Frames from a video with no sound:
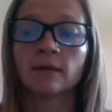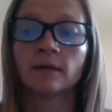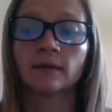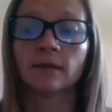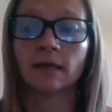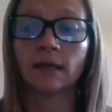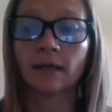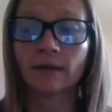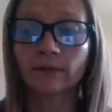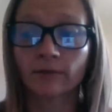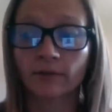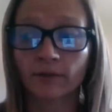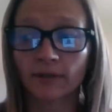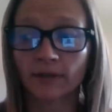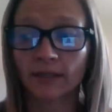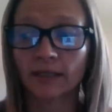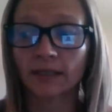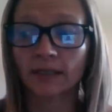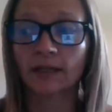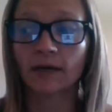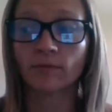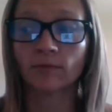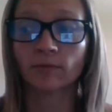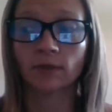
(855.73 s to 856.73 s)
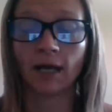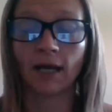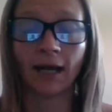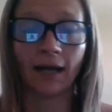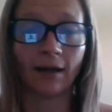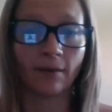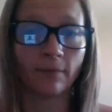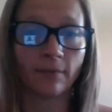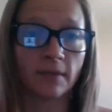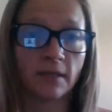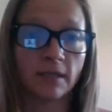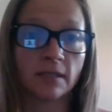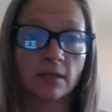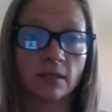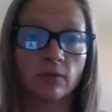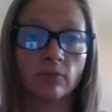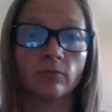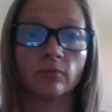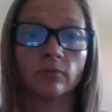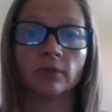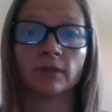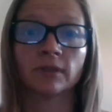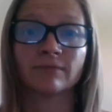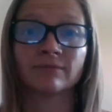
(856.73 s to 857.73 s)
The other thing that will happen is
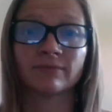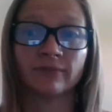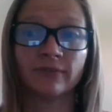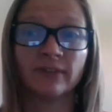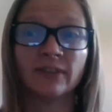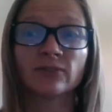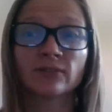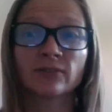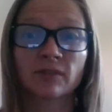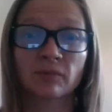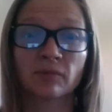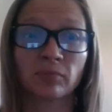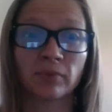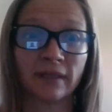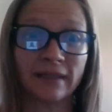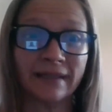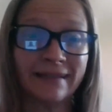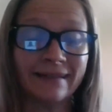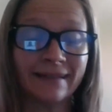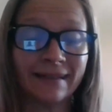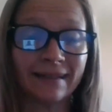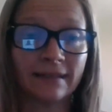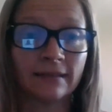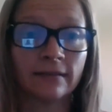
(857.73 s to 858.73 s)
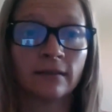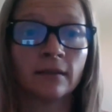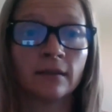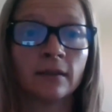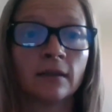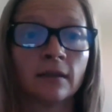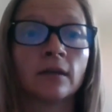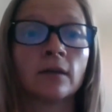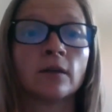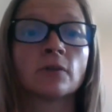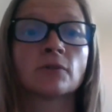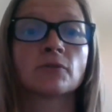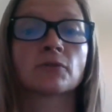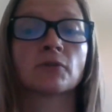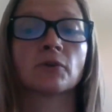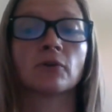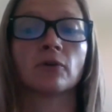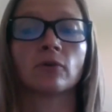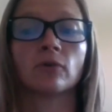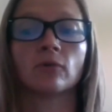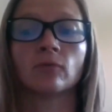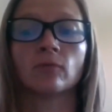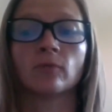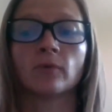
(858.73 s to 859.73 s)
you will feel depleted.
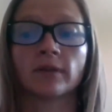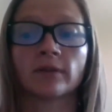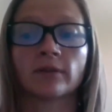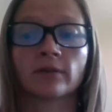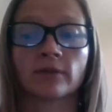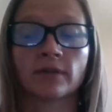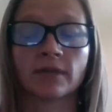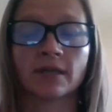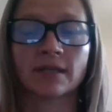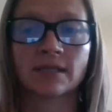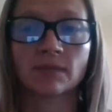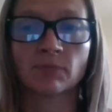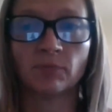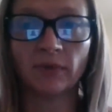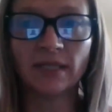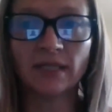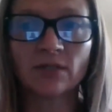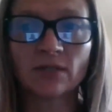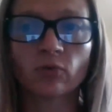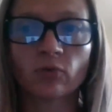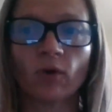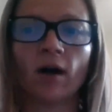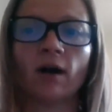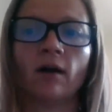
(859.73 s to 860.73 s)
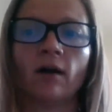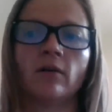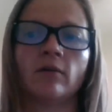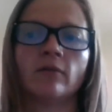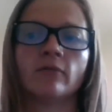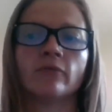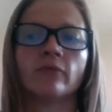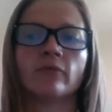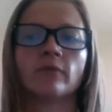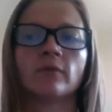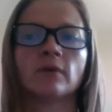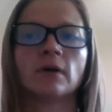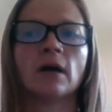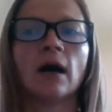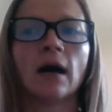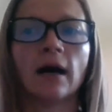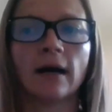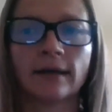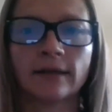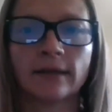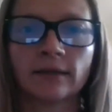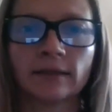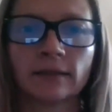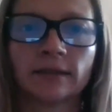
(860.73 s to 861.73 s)
So whether that's B12,
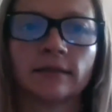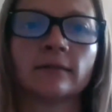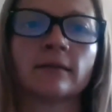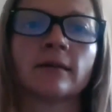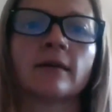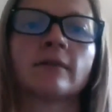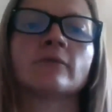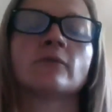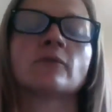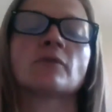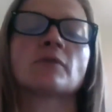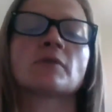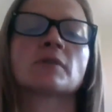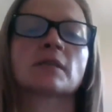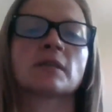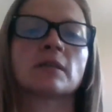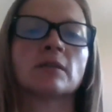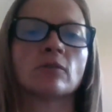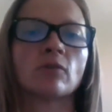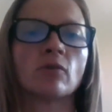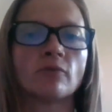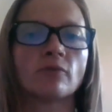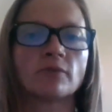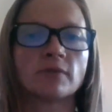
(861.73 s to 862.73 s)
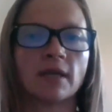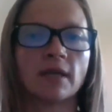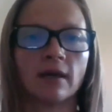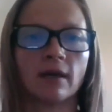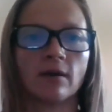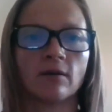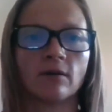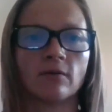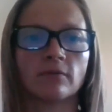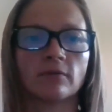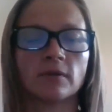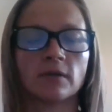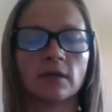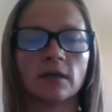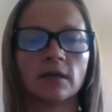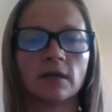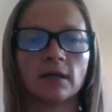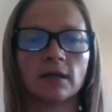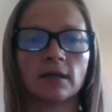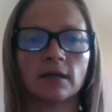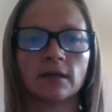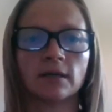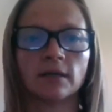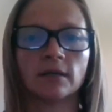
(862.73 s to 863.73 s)
iron levels can go down.
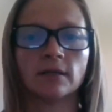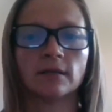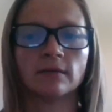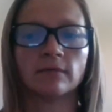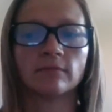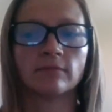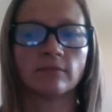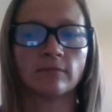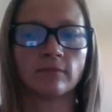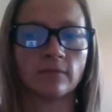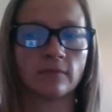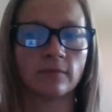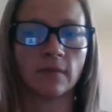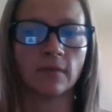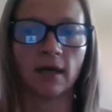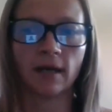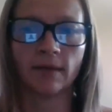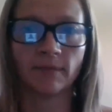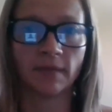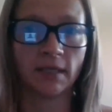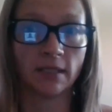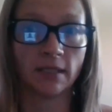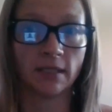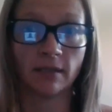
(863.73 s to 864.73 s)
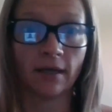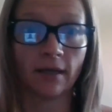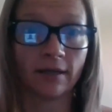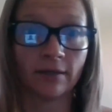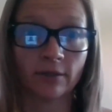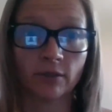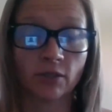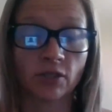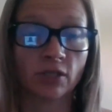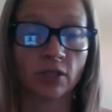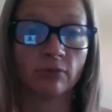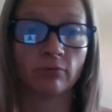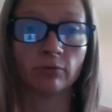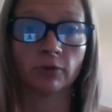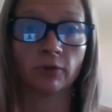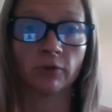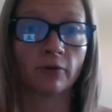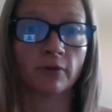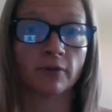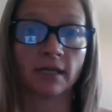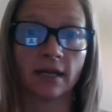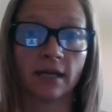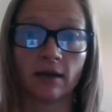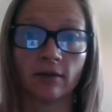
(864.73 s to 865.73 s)
Energy will
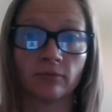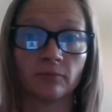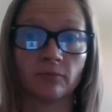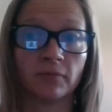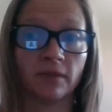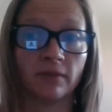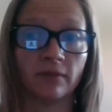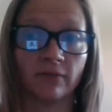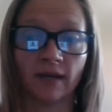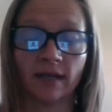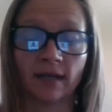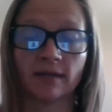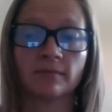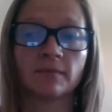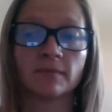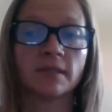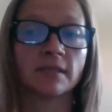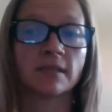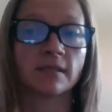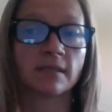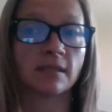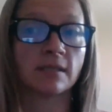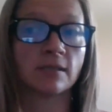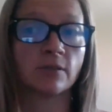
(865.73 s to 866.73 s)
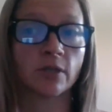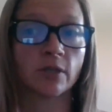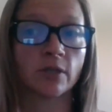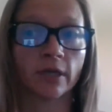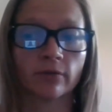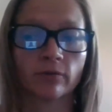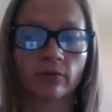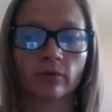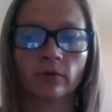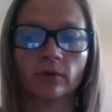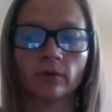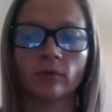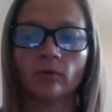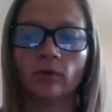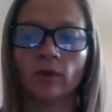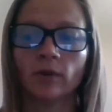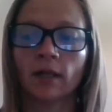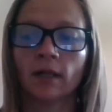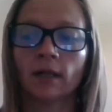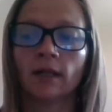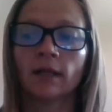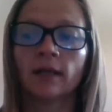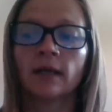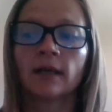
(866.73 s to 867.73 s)
go down, B vitamins in general,
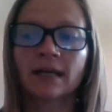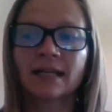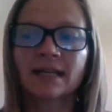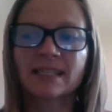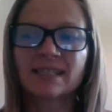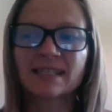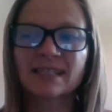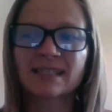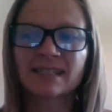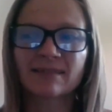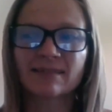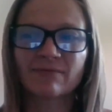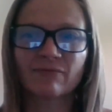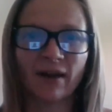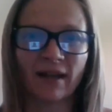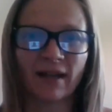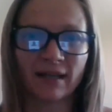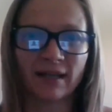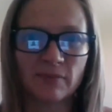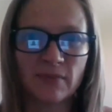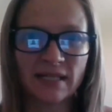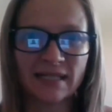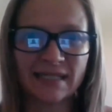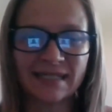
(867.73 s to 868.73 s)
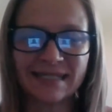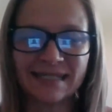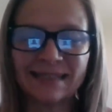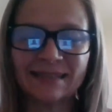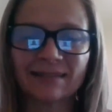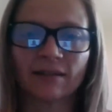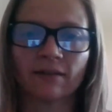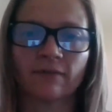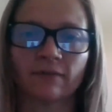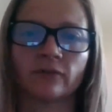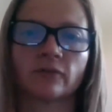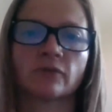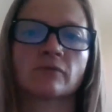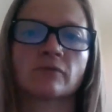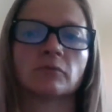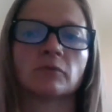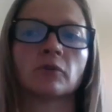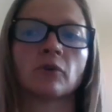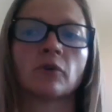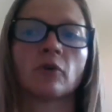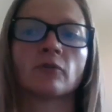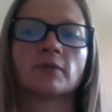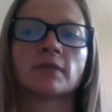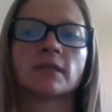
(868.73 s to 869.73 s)
because vitamin D levels will
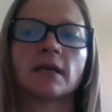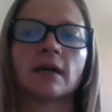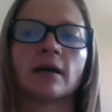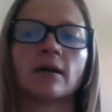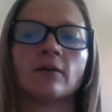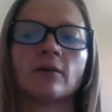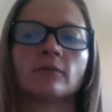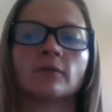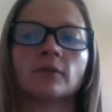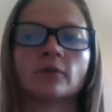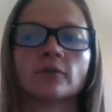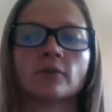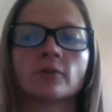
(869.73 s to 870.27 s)
go down.